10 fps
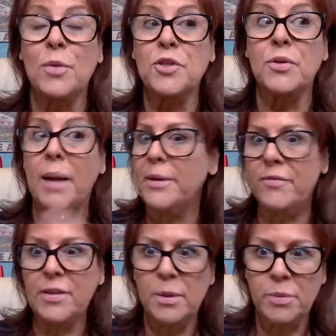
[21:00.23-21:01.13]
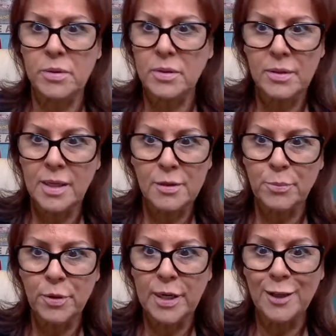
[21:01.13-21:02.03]
Would you? I mean, 50%, that's
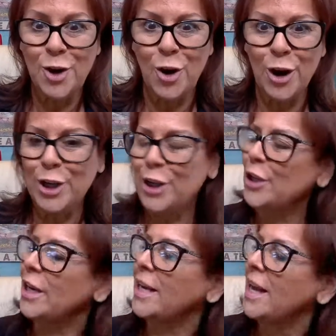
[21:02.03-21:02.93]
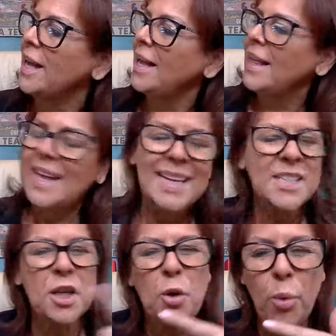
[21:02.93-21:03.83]
pretty darn good
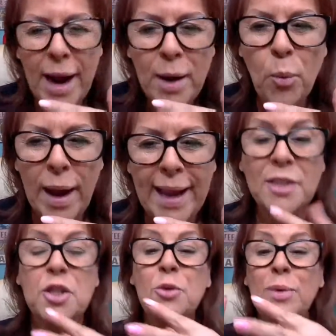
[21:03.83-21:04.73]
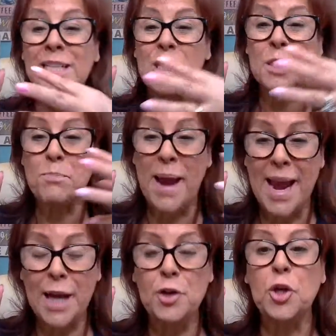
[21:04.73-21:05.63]
it's a great way to
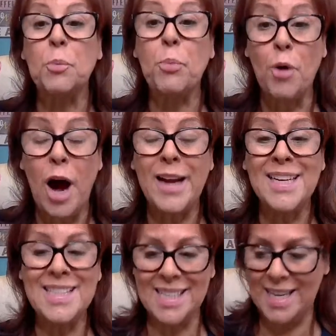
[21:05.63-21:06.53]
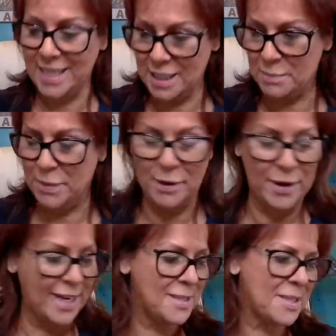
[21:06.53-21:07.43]
expand your product
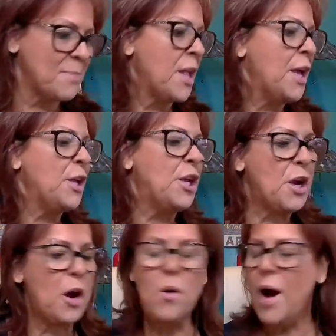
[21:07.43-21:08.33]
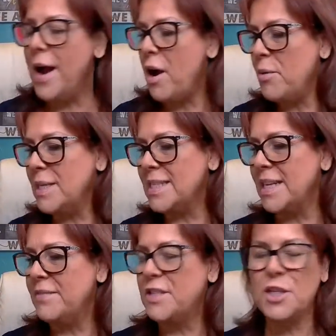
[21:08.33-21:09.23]
experience. You know, I always
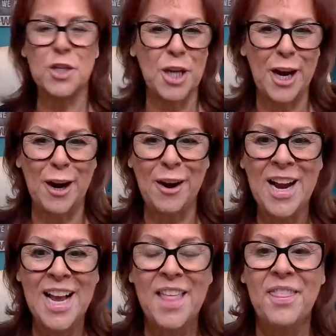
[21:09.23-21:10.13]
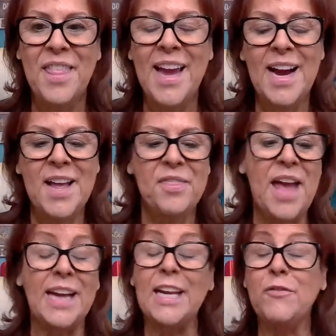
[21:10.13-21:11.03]
love to share uh,
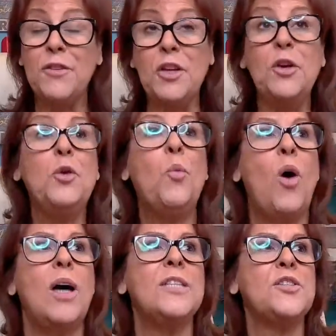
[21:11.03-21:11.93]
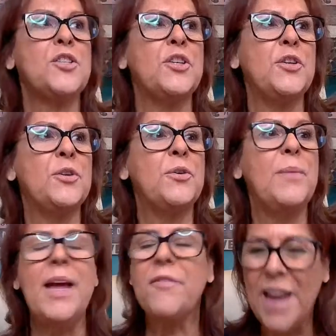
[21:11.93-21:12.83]
that if you want to,
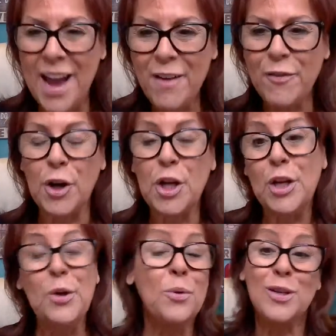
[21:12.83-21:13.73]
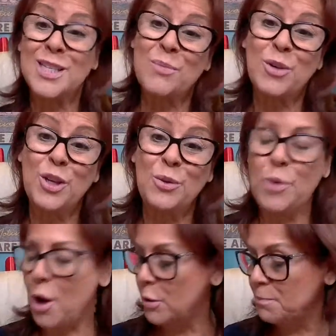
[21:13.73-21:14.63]
if ever you or someone you
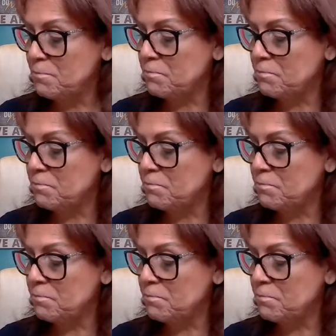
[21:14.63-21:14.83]
know